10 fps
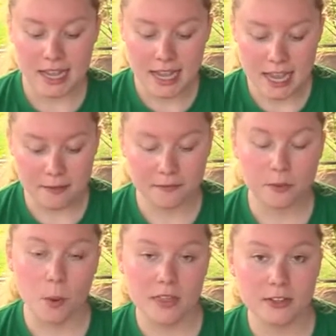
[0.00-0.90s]
If
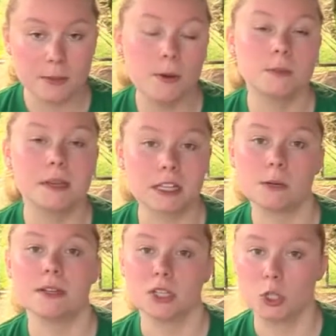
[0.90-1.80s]
the weather is supposed to be a
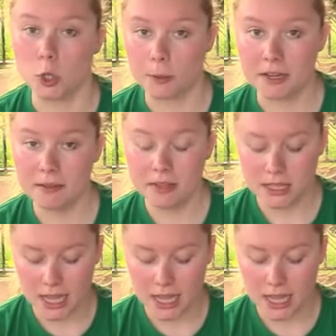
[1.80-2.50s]
little bit stormy,